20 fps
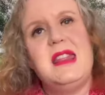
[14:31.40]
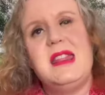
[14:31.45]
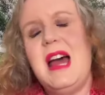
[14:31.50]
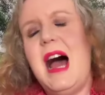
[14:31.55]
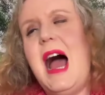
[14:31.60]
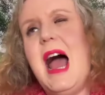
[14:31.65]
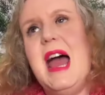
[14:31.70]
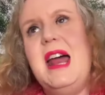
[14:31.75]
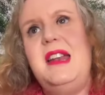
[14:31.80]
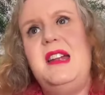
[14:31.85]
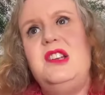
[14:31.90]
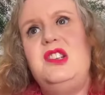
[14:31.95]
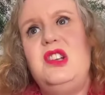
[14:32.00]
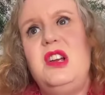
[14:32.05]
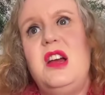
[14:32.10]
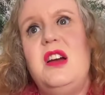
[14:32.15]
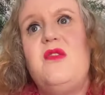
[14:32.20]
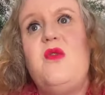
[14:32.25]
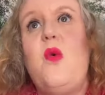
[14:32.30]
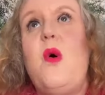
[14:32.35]
That
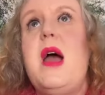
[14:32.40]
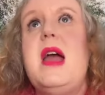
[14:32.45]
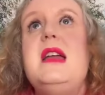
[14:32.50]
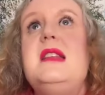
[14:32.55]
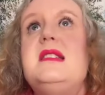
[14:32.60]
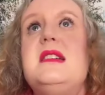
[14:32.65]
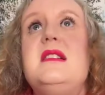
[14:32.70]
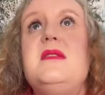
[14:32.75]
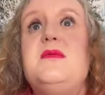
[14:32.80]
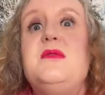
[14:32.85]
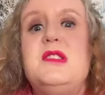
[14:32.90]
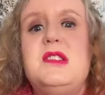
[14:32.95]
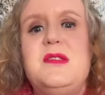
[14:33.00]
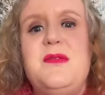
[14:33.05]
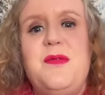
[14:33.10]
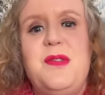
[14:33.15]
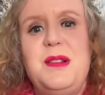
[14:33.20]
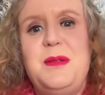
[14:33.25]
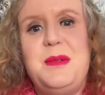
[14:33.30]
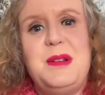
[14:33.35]
energy of waiting
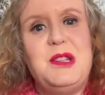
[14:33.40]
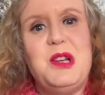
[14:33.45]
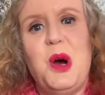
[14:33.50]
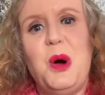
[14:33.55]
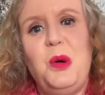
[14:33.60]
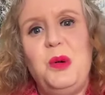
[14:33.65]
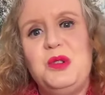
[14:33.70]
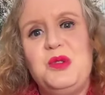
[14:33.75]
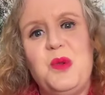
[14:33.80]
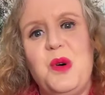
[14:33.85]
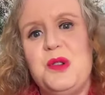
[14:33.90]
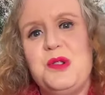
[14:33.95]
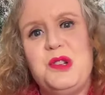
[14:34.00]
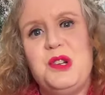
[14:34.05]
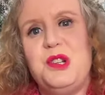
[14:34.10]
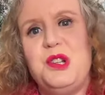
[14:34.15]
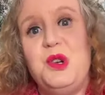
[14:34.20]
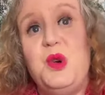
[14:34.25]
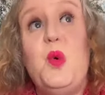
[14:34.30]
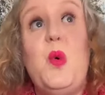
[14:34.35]
to be told what
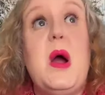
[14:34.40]
to do,